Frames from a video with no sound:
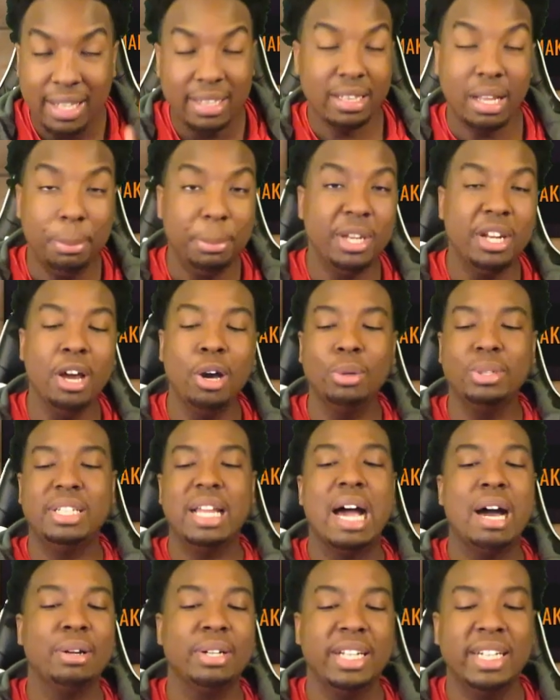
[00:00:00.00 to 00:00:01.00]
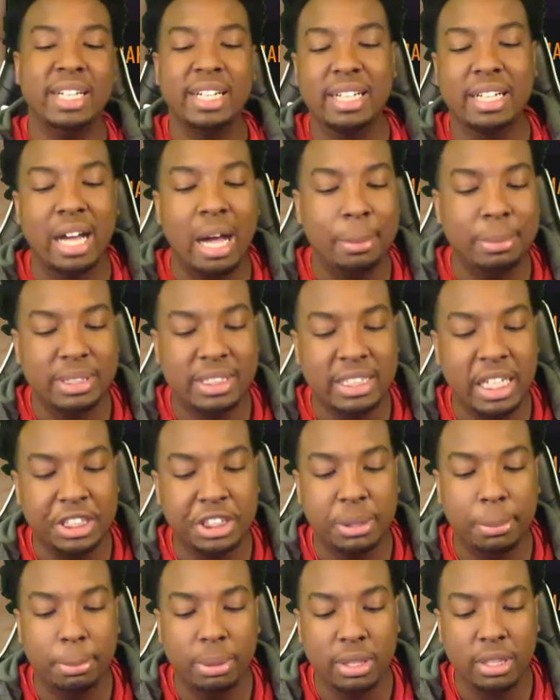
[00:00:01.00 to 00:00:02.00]
Let me know down in the comment
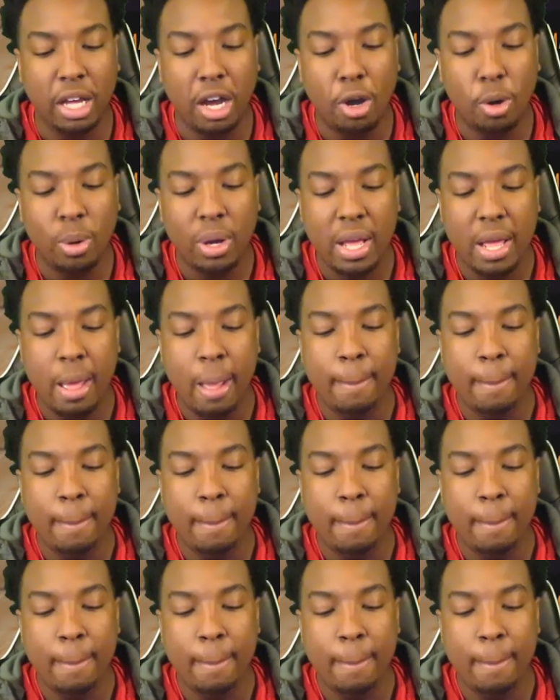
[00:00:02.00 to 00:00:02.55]
section below,